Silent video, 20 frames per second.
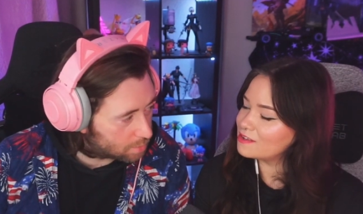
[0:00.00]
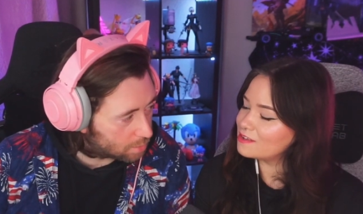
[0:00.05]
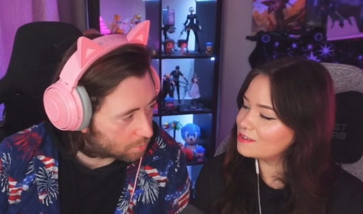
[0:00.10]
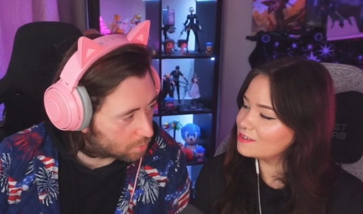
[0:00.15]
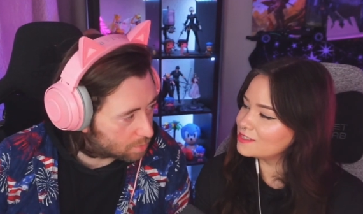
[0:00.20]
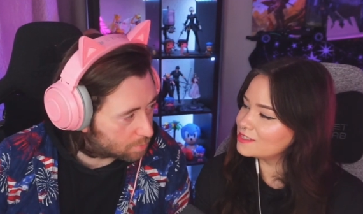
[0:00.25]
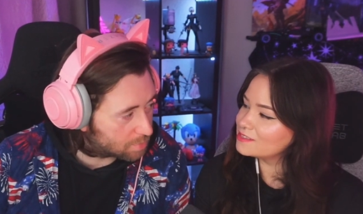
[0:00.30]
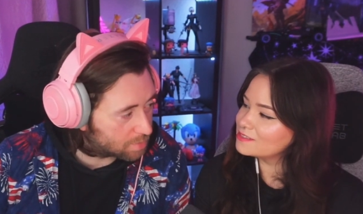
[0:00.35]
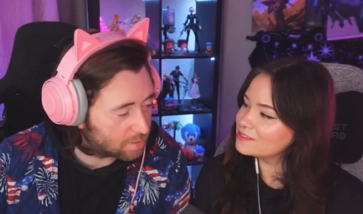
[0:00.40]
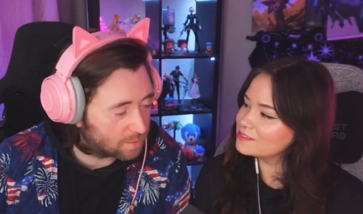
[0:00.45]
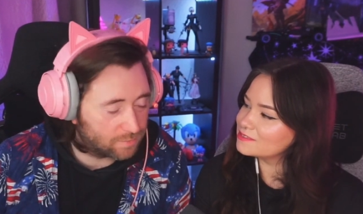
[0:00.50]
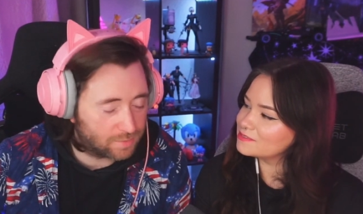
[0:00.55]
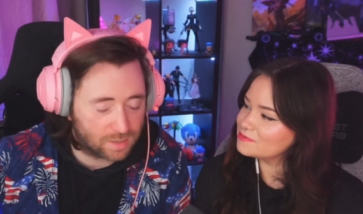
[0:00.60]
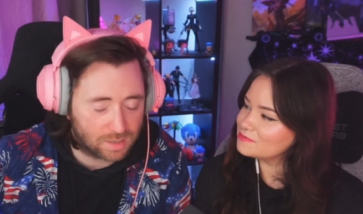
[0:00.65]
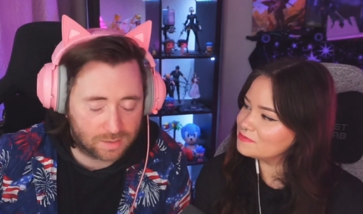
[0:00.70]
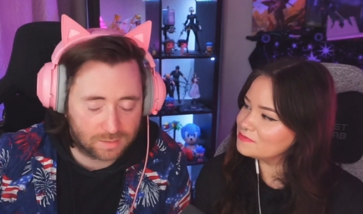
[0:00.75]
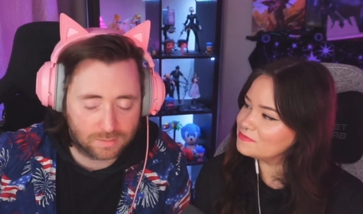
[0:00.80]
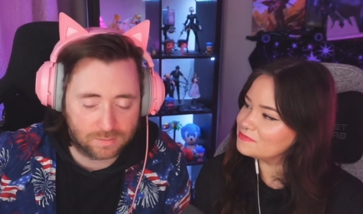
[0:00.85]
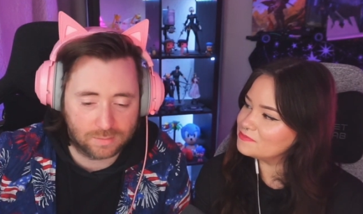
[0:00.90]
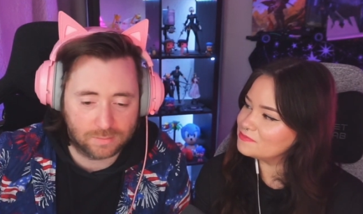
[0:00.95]
Speaker 1: know, specific
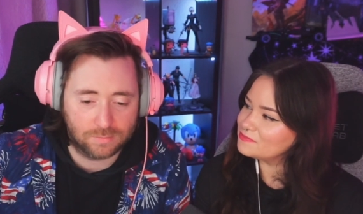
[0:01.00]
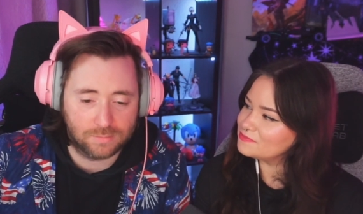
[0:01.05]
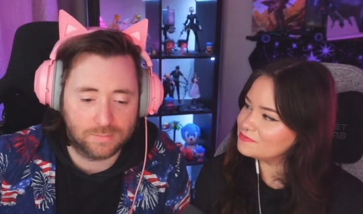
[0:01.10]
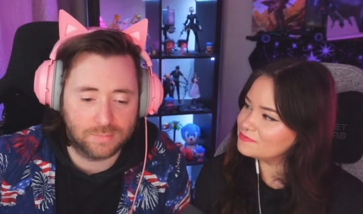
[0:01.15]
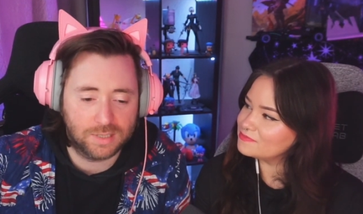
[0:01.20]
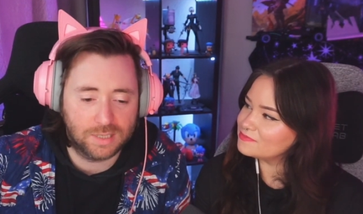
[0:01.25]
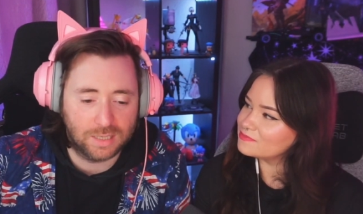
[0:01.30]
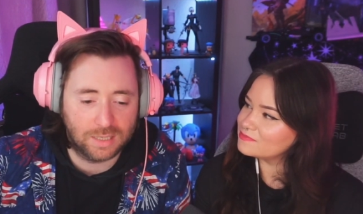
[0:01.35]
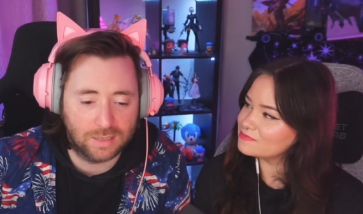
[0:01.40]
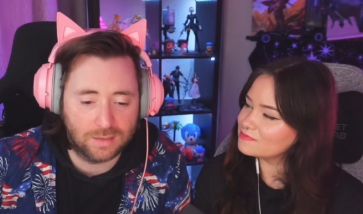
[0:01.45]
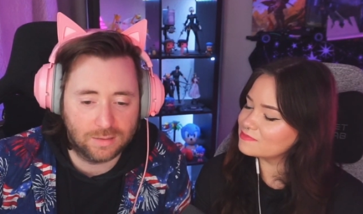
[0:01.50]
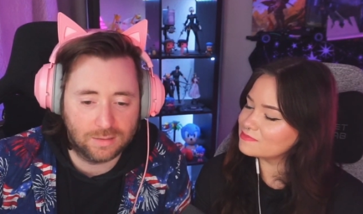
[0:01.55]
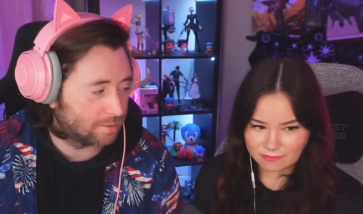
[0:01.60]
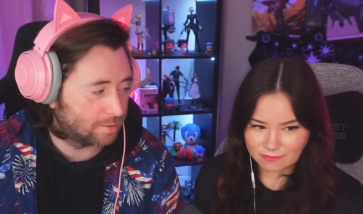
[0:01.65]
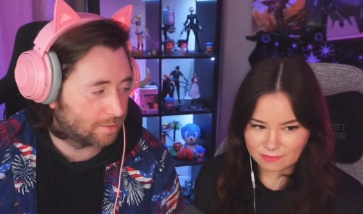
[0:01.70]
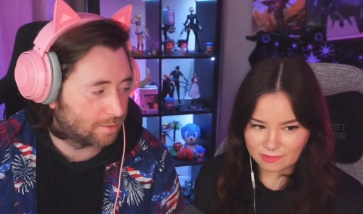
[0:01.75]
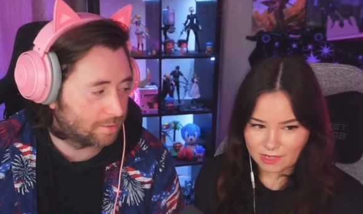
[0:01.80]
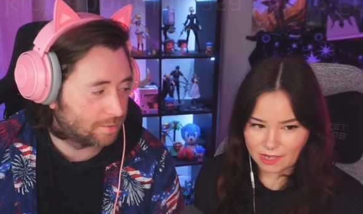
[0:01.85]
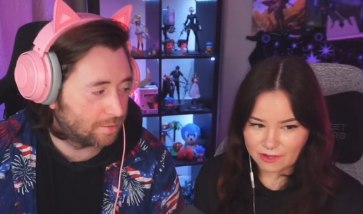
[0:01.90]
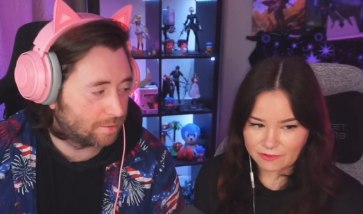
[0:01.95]
scenes.
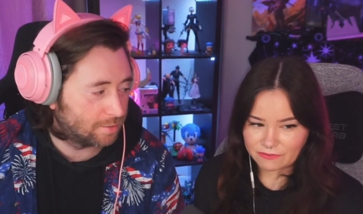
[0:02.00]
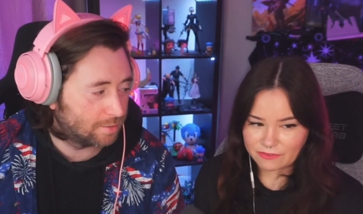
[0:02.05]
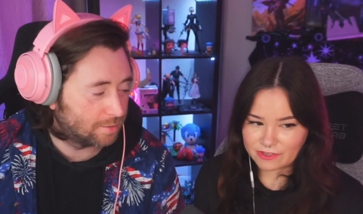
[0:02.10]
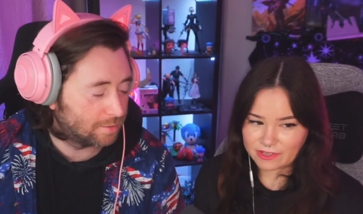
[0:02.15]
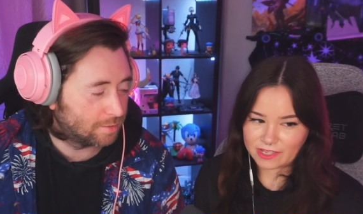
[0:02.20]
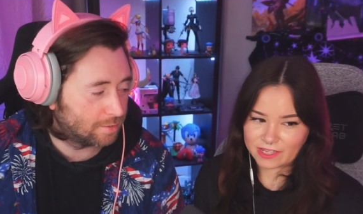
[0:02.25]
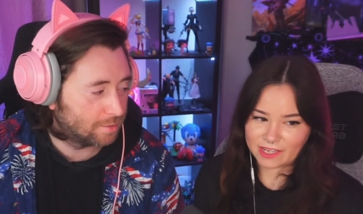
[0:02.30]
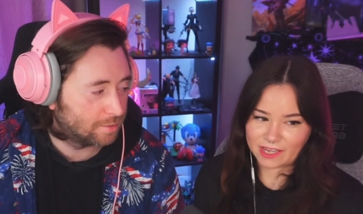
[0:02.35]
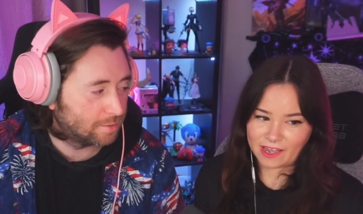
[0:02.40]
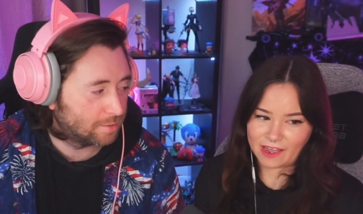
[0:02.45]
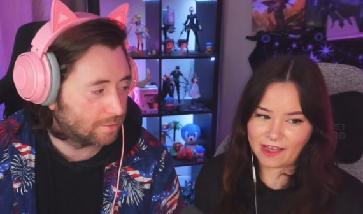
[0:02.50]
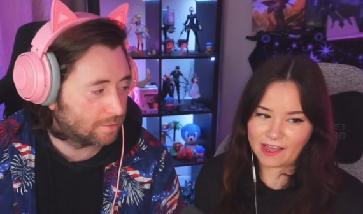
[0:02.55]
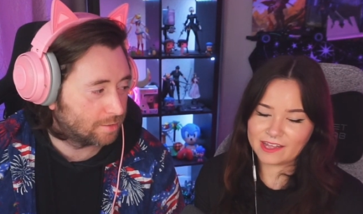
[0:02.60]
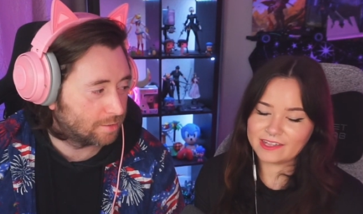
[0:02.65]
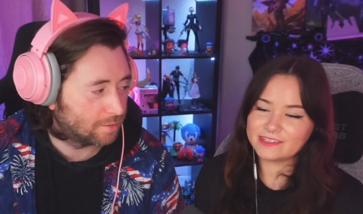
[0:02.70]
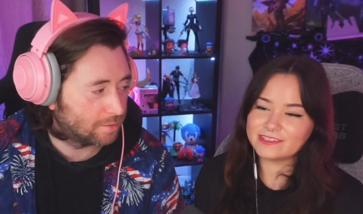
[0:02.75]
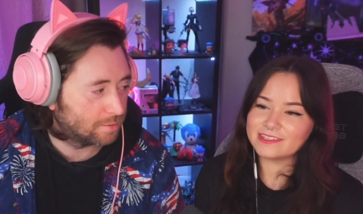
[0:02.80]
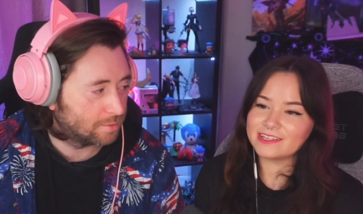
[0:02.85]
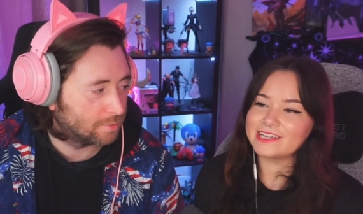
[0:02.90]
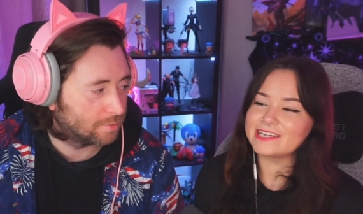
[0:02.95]
Speaker 2: I feel like it
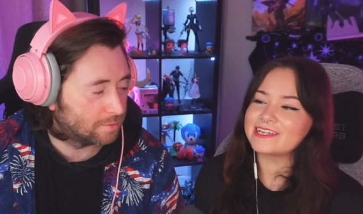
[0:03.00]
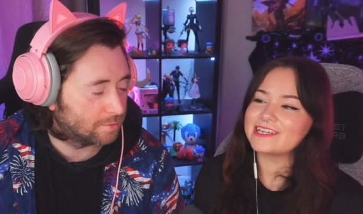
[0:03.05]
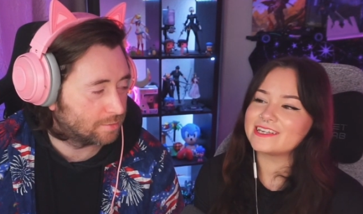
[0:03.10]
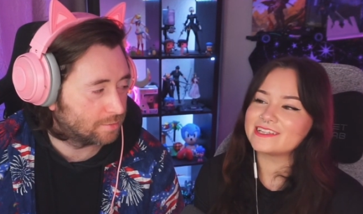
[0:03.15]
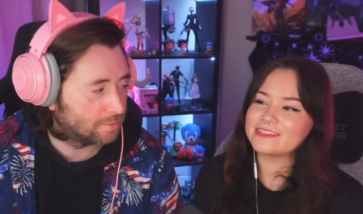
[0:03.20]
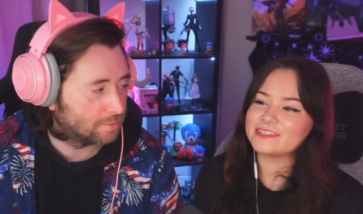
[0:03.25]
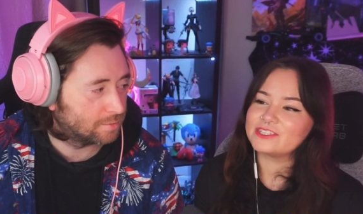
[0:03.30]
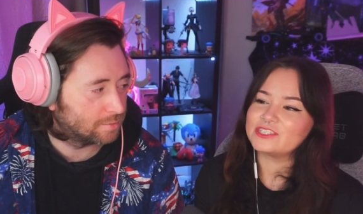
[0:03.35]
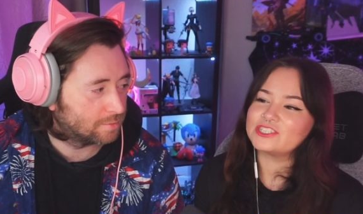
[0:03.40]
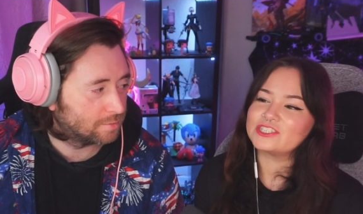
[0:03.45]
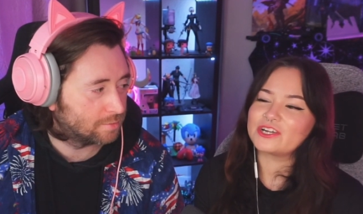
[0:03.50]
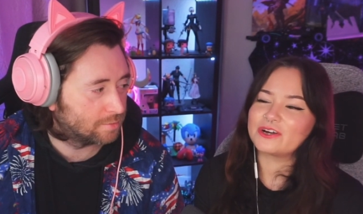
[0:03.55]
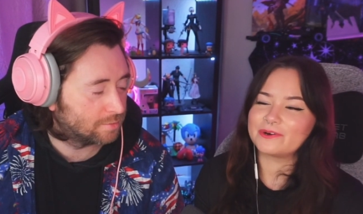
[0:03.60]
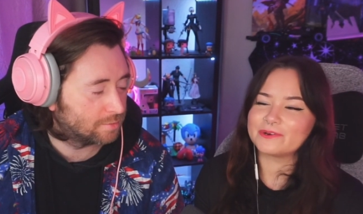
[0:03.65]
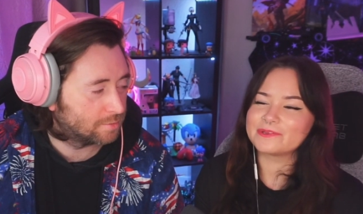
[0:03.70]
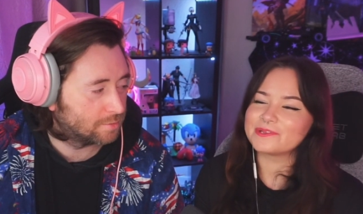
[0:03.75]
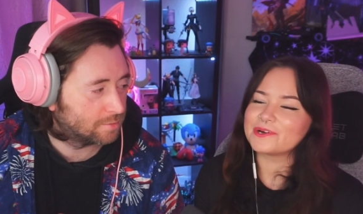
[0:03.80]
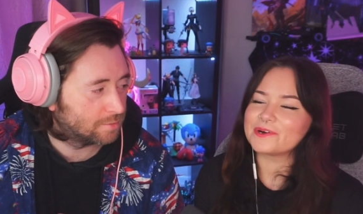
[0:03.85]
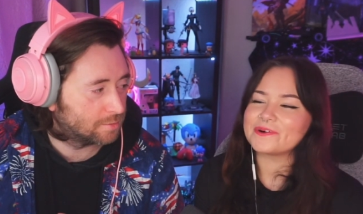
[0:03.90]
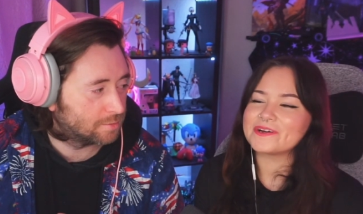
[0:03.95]
had, like in the
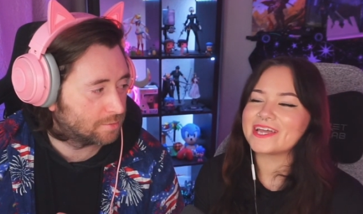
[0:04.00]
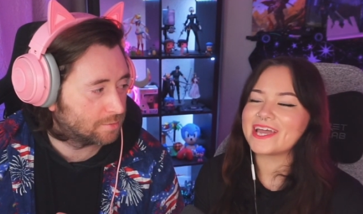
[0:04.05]
show though, it